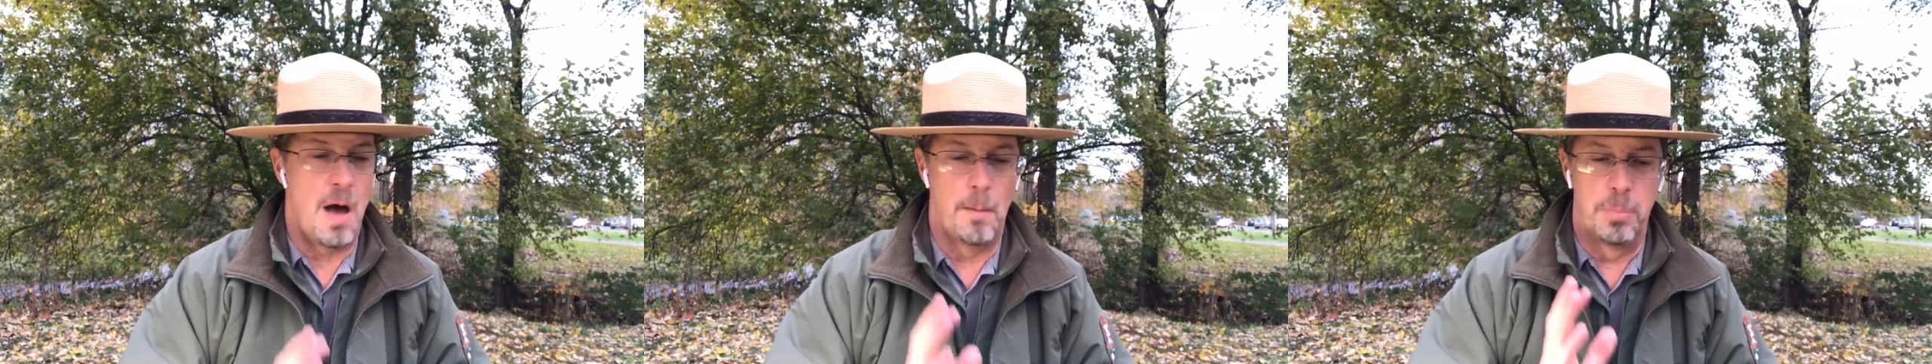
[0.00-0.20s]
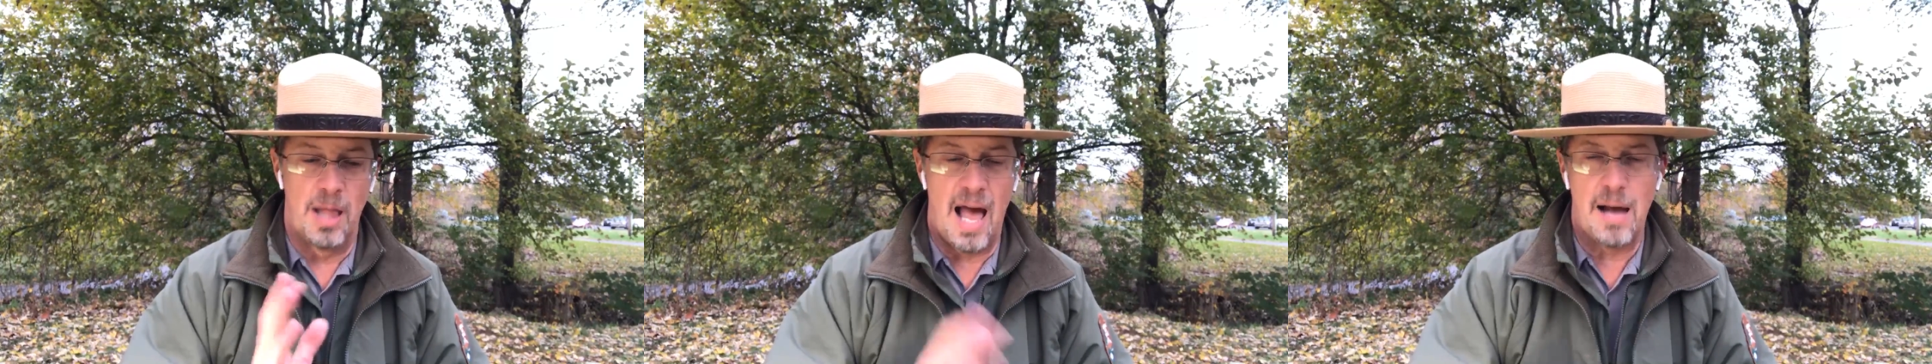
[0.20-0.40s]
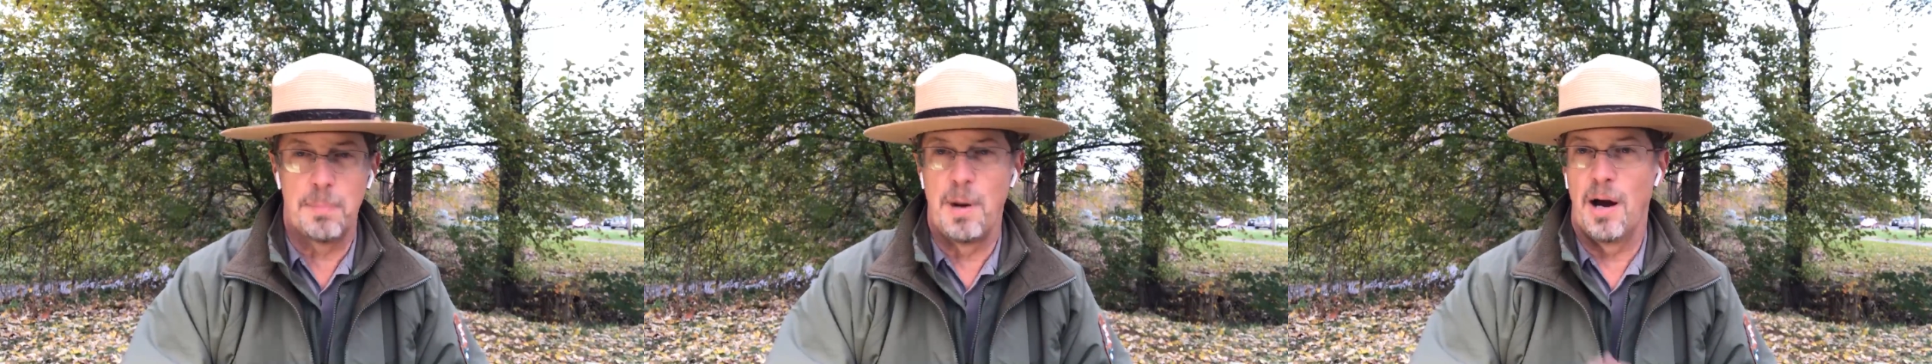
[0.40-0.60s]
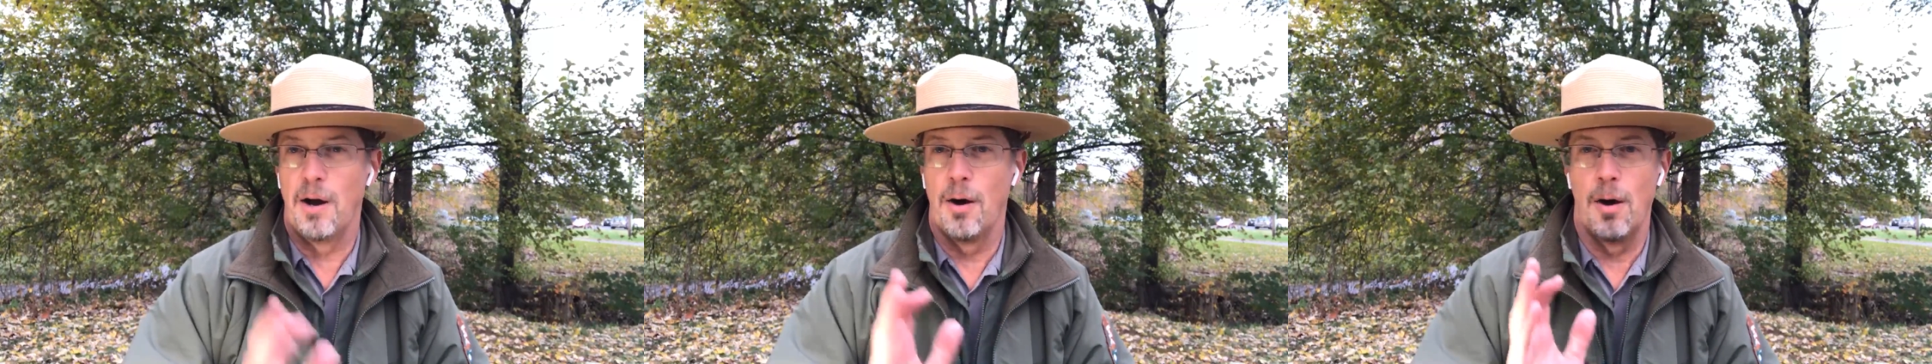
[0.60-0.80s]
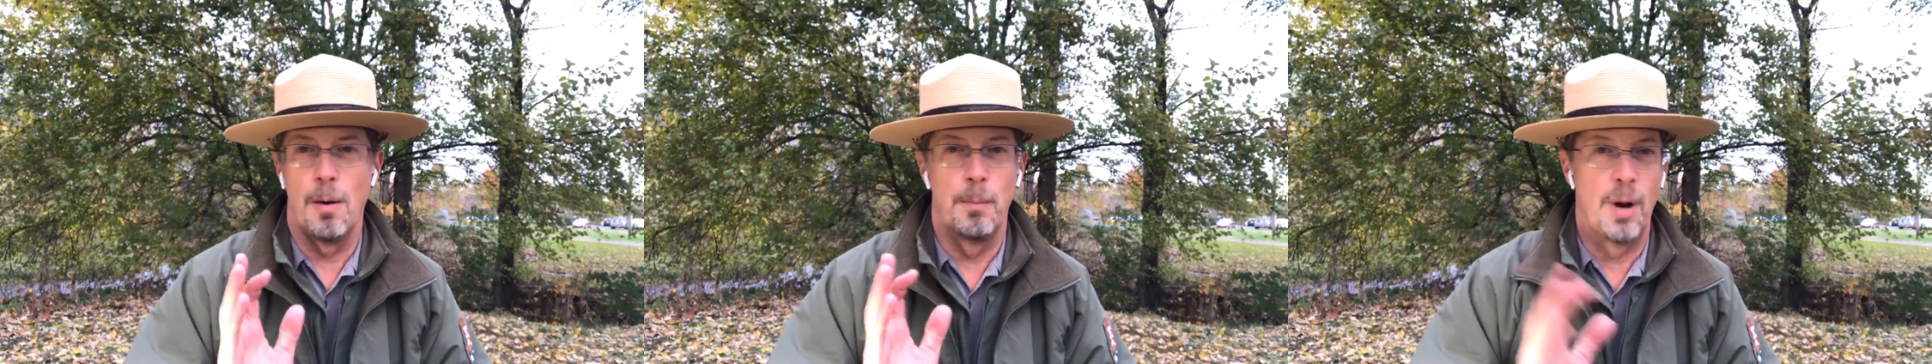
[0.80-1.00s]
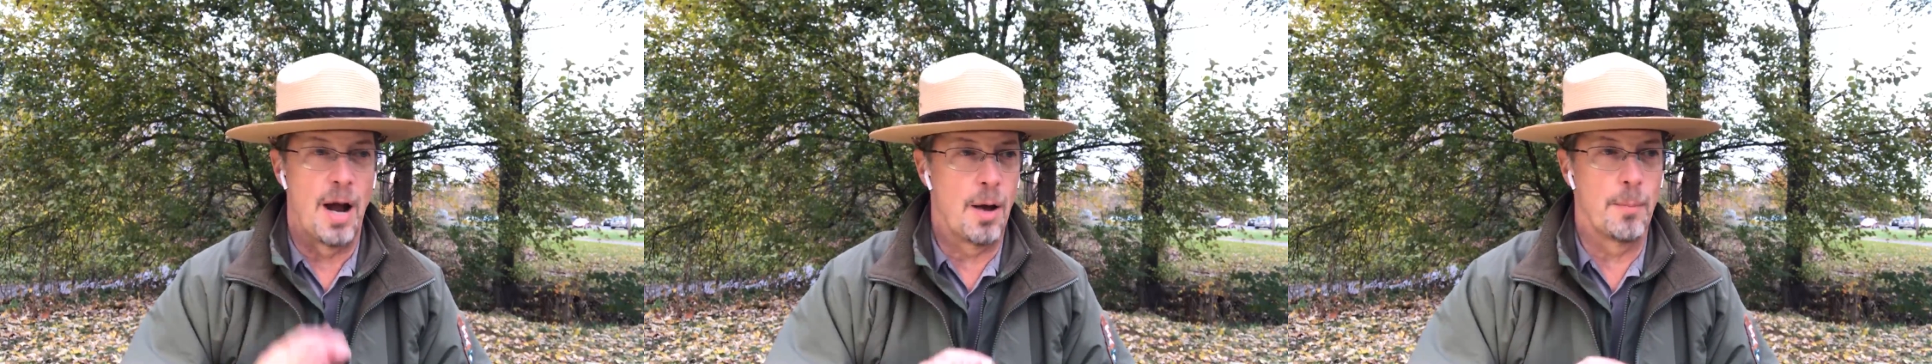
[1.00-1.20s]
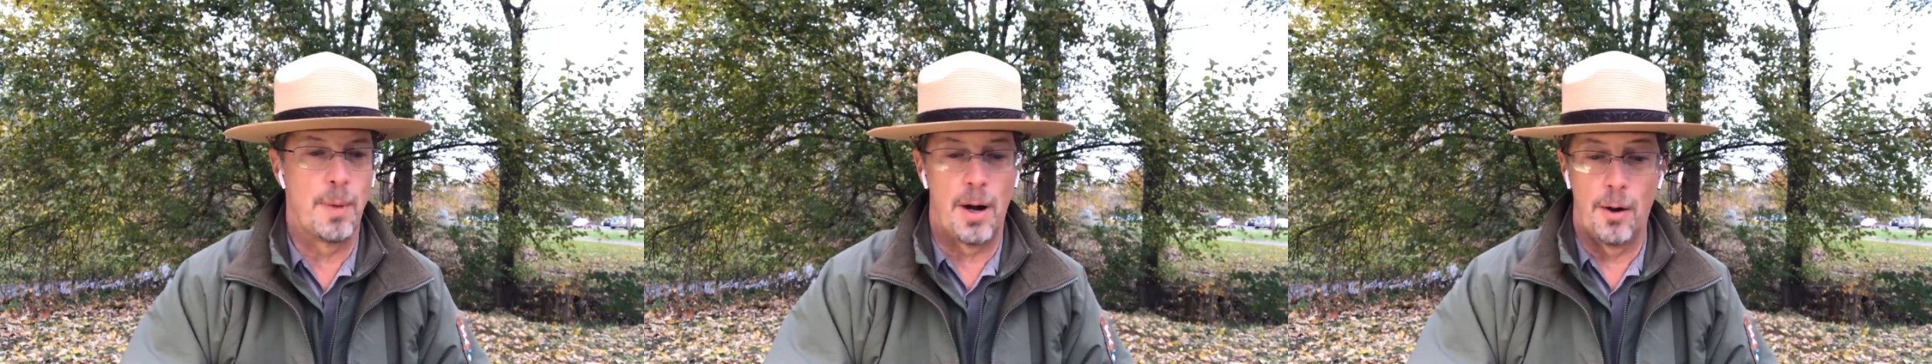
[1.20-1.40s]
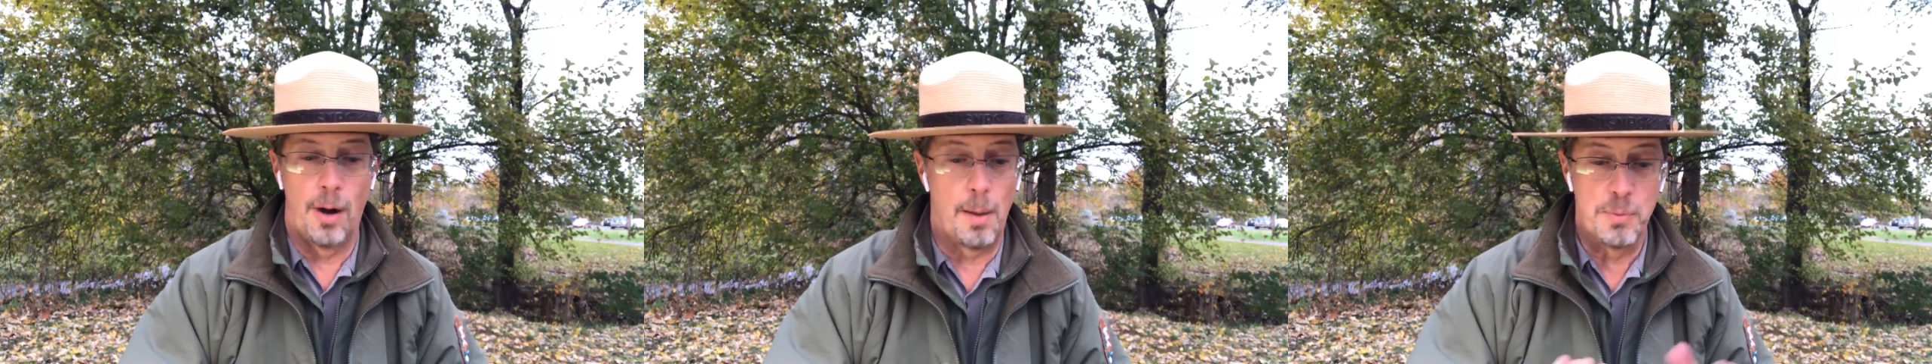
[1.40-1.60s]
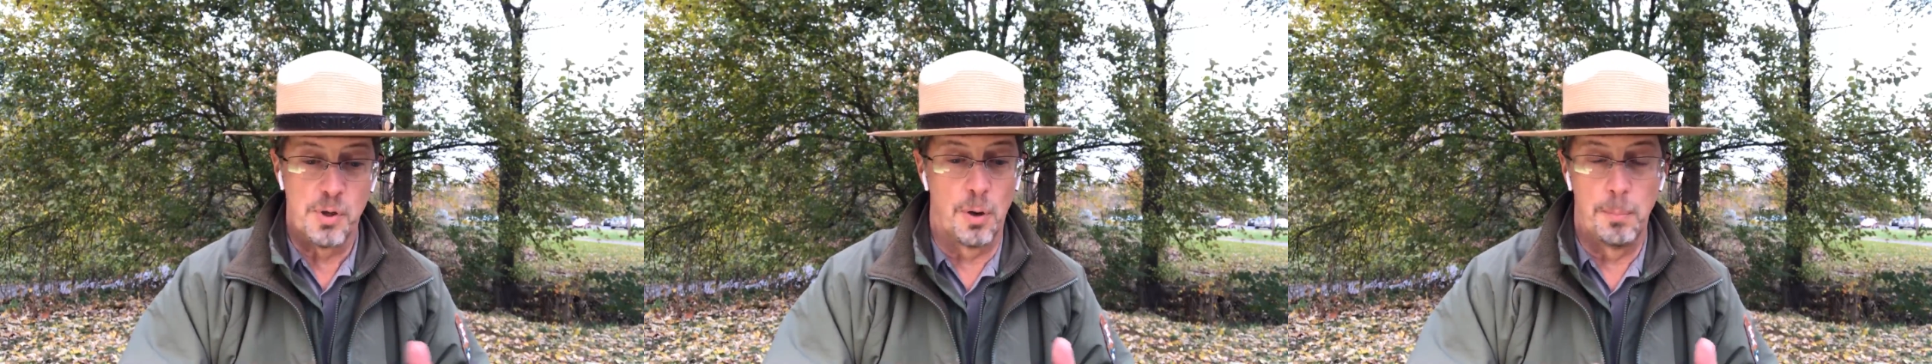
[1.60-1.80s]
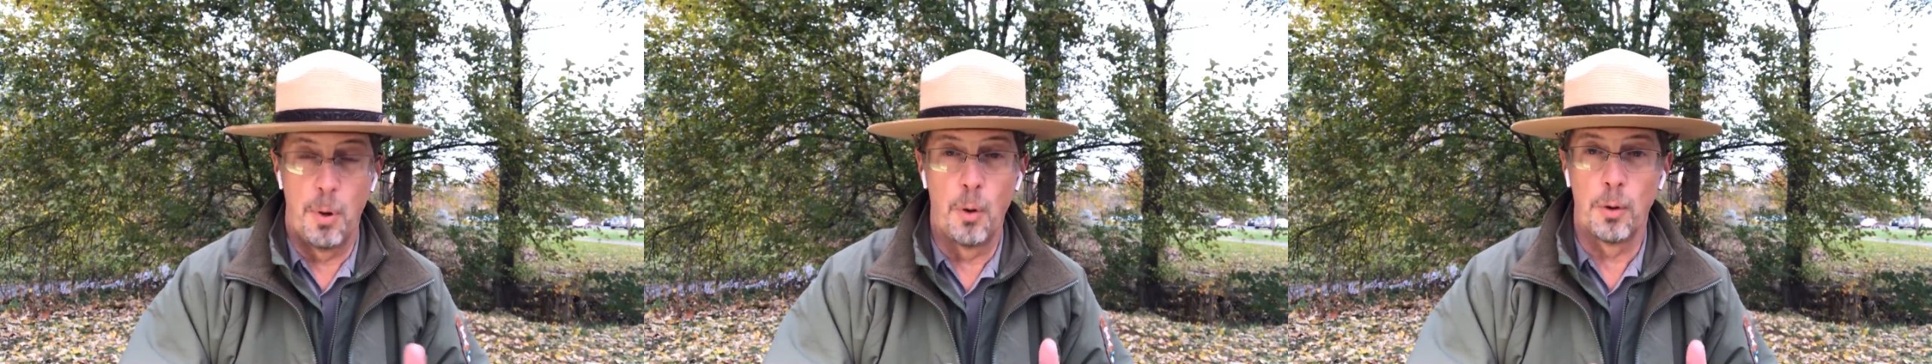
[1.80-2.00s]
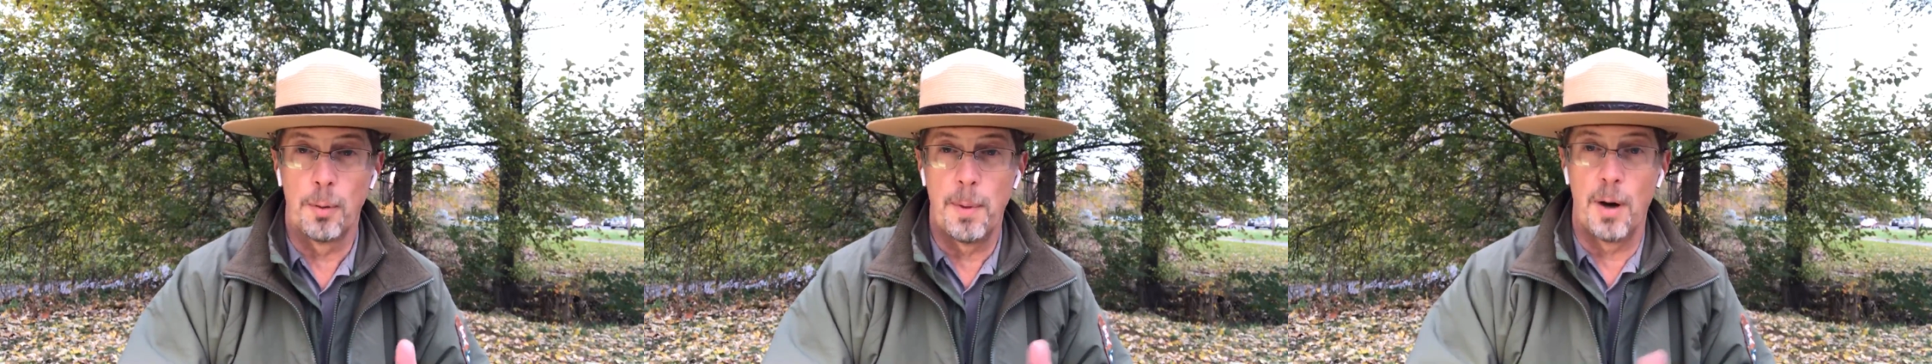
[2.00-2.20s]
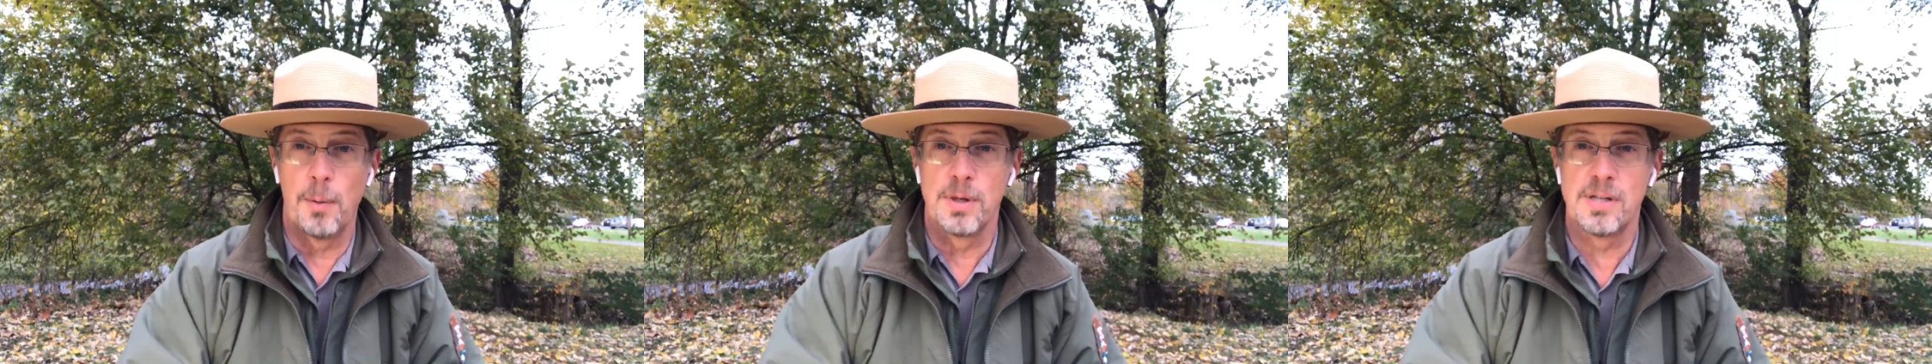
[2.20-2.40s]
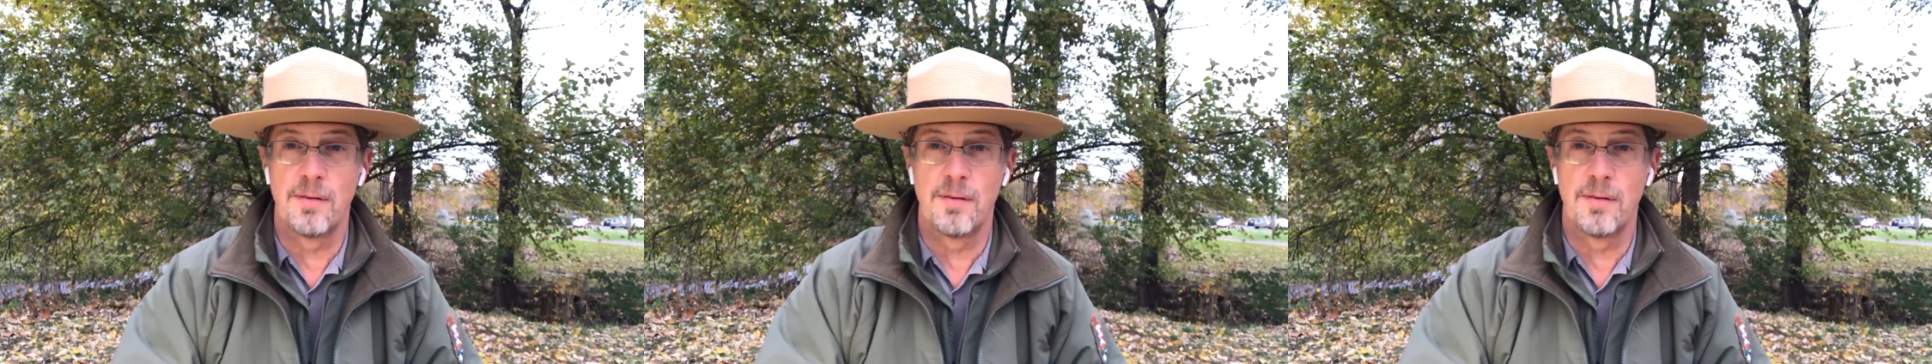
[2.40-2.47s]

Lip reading: a black bear or a brown bear, and I'm sure a polar bear,